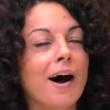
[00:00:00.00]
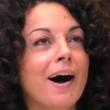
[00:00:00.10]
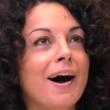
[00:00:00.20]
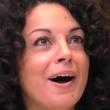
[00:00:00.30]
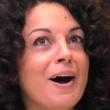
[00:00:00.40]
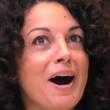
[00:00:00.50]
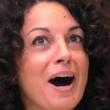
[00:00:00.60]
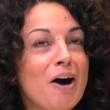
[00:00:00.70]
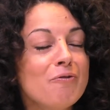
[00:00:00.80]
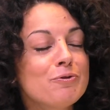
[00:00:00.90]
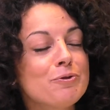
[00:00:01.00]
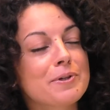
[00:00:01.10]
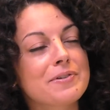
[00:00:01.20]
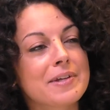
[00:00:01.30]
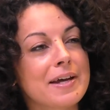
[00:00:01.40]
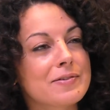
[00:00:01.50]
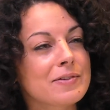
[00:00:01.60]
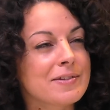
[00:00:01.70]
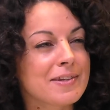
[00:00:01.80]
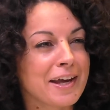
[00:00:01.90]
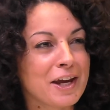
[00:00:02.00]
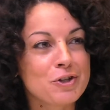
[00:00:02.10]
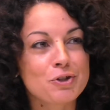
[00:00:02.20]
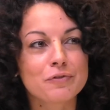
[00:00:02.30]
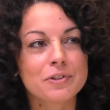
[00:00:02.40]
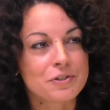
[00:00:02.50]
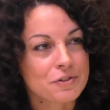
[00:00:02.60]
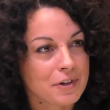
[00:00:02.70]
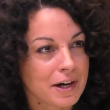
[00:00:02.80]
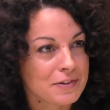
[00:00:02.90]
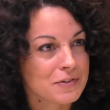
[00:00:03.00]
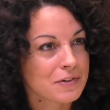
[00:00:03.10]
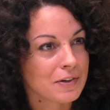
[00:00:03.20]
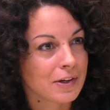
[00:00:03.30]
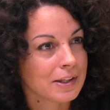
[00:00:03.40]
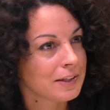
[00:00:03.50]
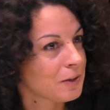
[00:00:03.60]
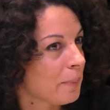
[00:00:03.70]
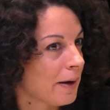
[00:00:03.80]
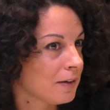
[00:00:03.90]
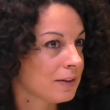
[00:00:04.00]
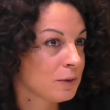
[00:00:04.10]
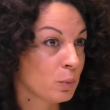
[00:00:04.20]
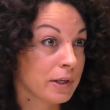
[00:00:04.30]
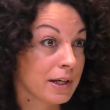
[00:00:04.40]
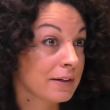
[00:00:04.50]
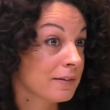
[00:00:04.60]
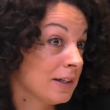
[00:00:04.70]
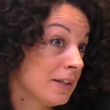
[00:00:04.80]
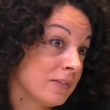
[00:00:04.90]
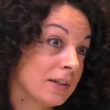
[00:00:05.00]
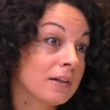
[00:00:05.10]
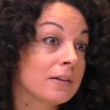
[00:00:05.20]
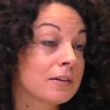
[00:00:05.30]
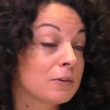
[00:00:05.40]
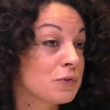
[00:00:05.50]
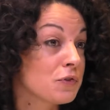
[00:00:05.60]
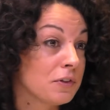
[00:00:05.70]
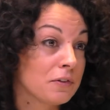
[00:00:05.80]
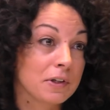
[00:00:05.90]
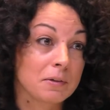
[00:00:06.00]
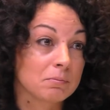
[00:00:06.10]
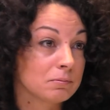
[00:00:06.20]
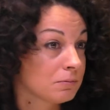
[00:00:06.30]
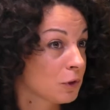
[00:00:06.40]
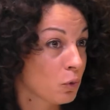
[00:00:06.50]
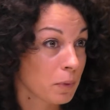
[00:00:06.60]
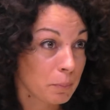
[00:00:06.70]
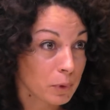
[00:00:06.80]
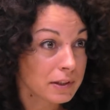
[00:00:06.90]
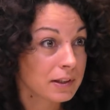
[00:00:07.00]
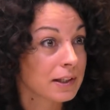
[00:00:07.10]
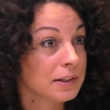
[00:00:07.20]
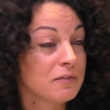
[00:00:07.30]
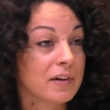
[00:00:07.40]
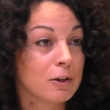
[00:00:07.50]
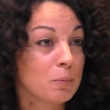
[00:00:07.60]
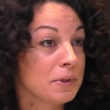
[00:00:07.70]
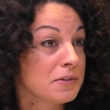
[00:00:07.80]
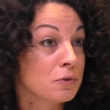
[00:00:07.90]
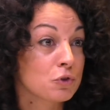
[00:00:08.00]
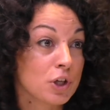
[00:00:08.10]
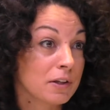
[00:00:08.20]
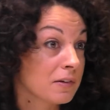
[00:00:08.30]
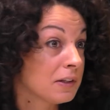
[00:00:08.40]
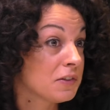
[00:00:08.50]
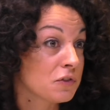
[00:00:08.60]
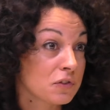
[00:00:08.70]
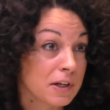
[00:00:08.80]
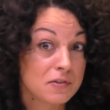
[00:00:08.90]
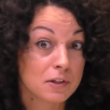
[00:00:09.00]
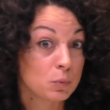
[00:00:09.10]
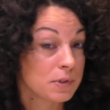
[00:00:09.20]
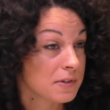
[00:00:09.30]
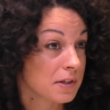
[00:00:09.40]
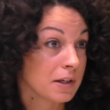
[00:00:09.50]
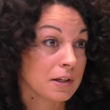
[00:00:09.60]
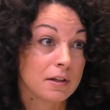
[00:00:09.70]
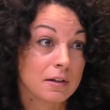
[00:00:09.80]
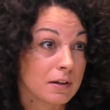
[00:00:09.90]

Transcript: How would you assess this age of distrust that apparently we are living, considering global political developments or general distrust that we see in